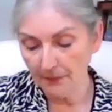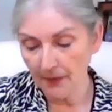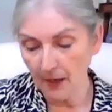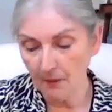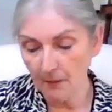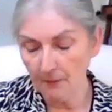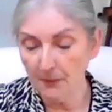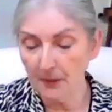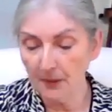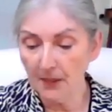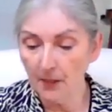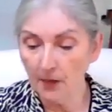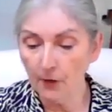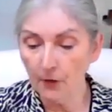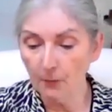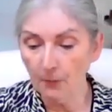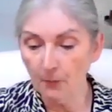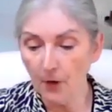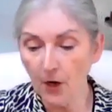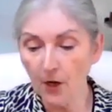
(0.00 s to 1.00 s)
Now, but the
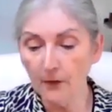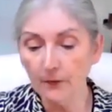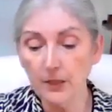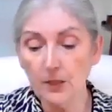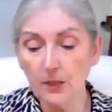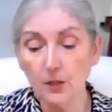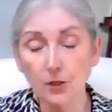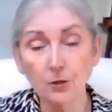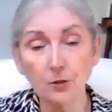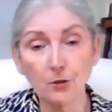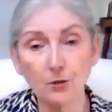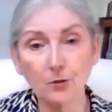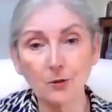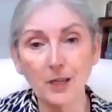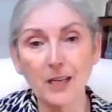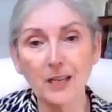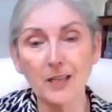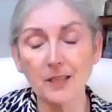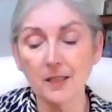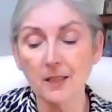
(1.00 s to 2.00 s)
other part of it
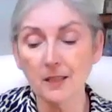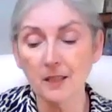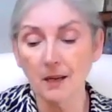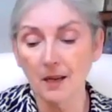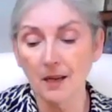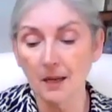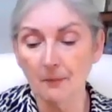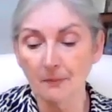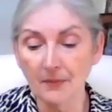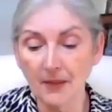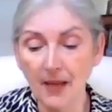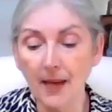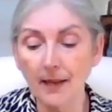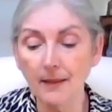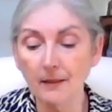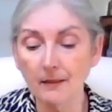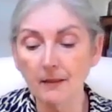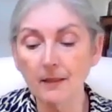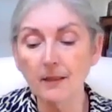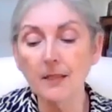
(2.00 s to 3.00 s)
too is,
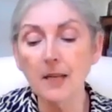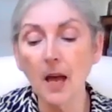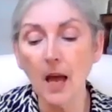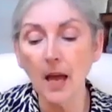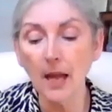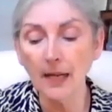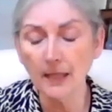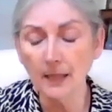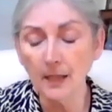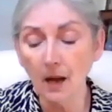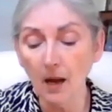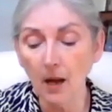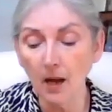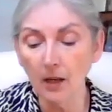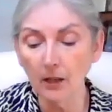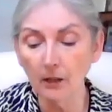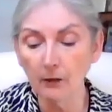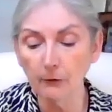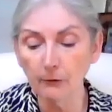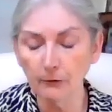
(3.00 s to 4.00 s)
that 9
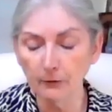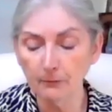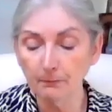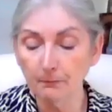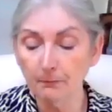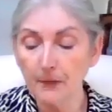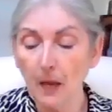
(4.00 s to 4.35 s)
of